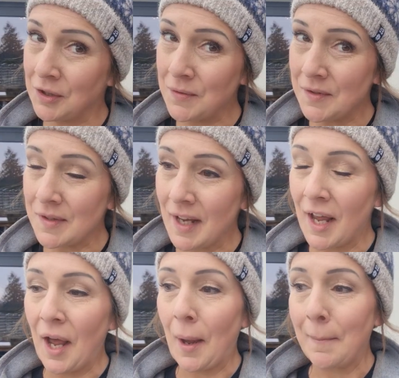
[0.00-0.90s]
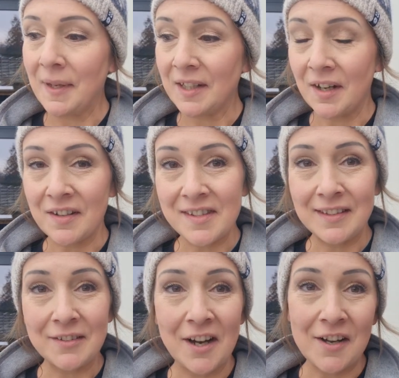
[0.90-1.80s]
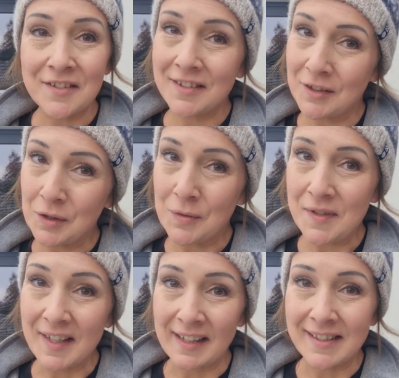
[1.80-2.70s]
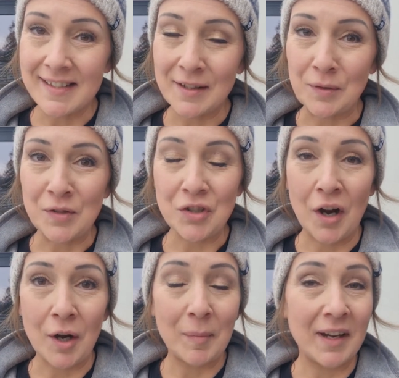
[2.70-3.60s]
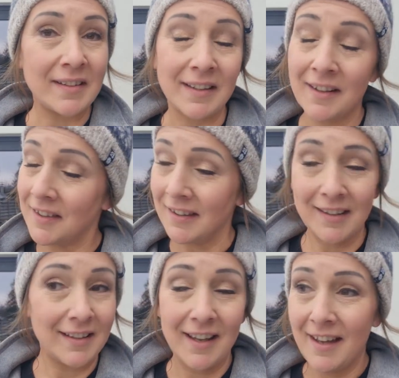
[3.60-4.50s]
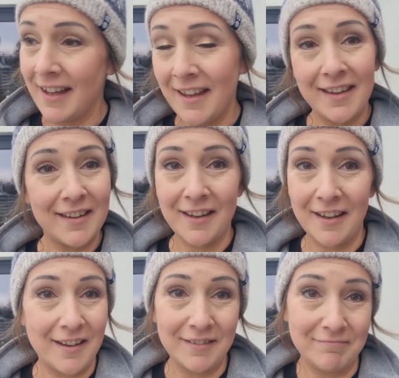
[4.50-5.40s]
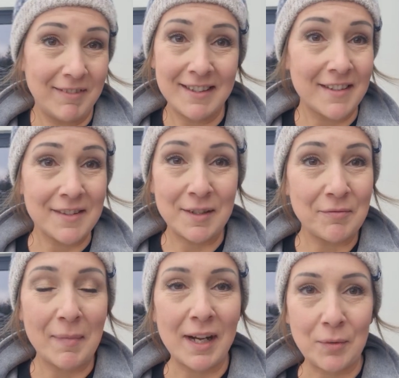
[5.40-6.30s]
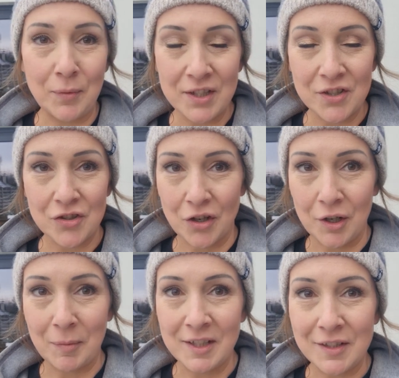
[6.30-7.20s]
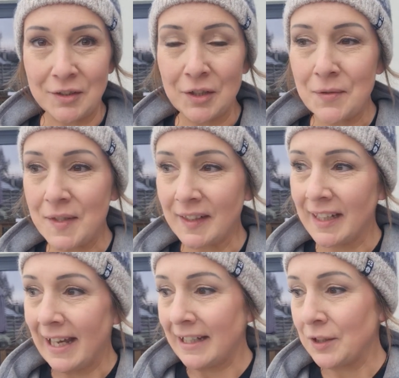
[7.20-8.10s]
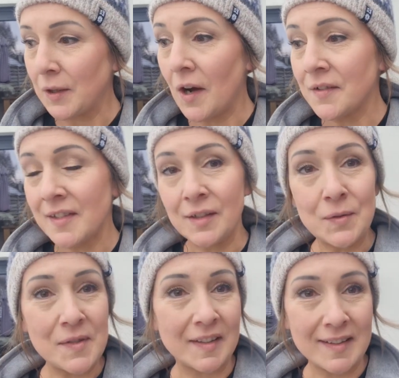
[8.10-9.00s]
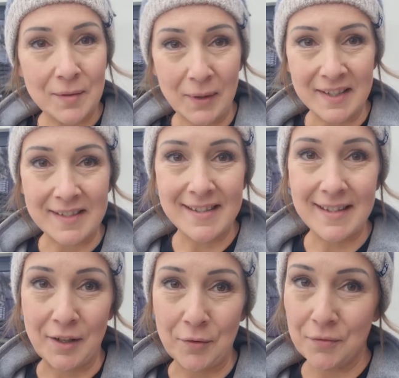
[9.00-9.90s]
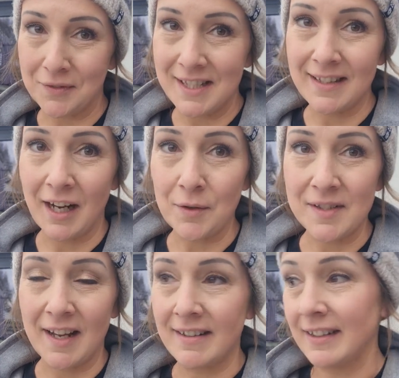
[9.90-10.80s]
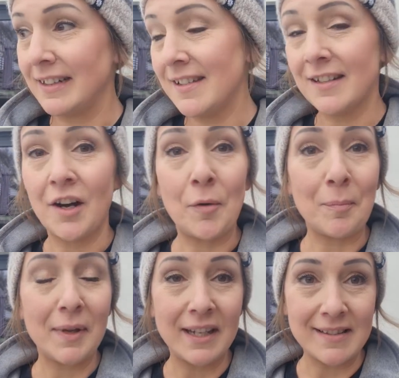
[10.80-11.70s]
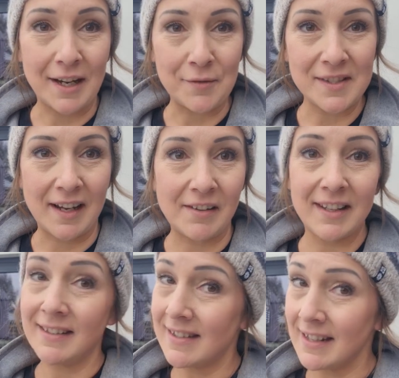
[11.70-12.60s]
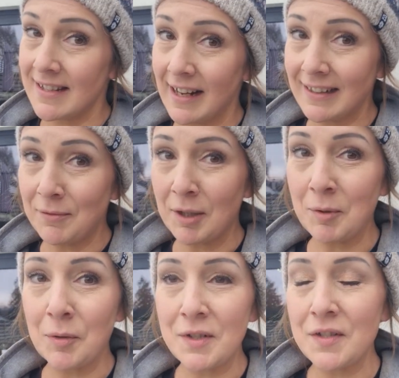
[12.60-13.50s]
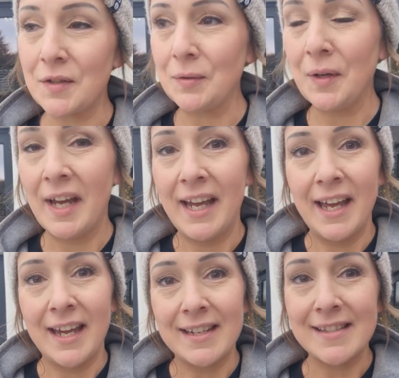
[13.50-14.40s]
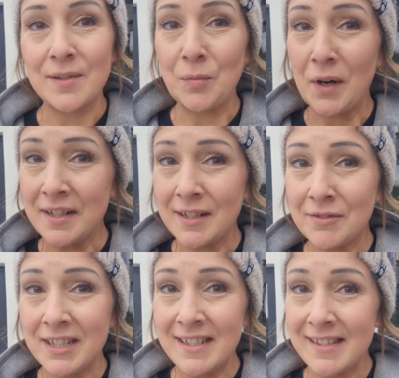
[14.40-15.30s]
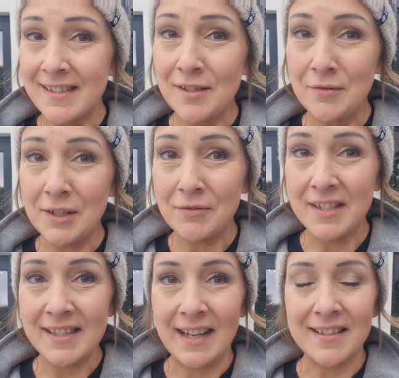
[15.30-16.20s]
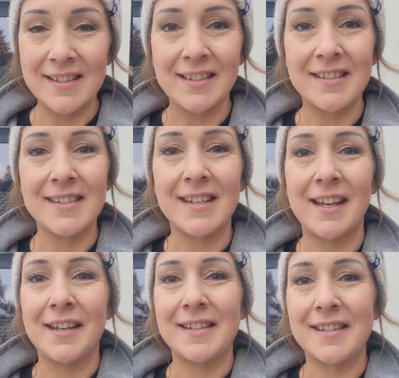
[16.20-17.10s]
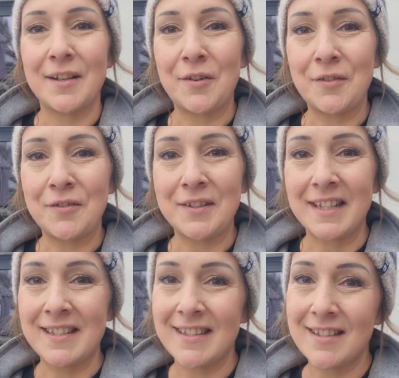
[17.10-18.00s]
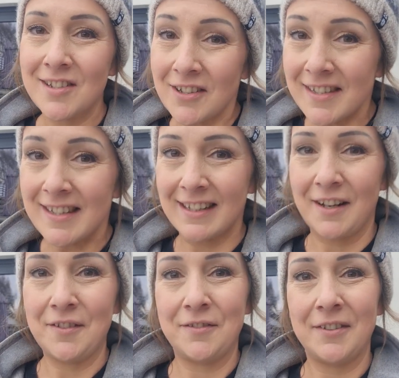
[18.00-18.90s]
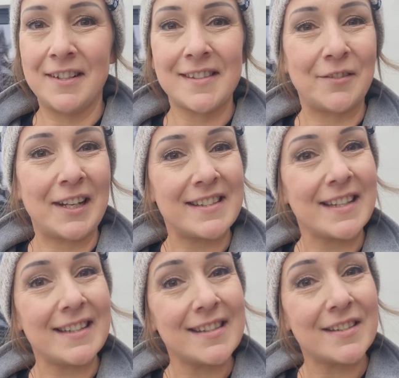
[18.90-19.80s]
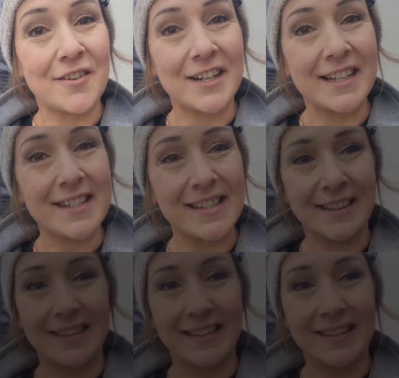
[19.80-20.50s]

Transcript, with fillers: news because you can't use Annie Sloan chalk paint, and I think it doesn't even matter which chalk paint you're using, you can't use it when it's uh, freezing outside. At least you can't paint outside. That's exactly what I'm going to do. It's one degrees, two degrees Celsius, so that's just enough. So let's get started.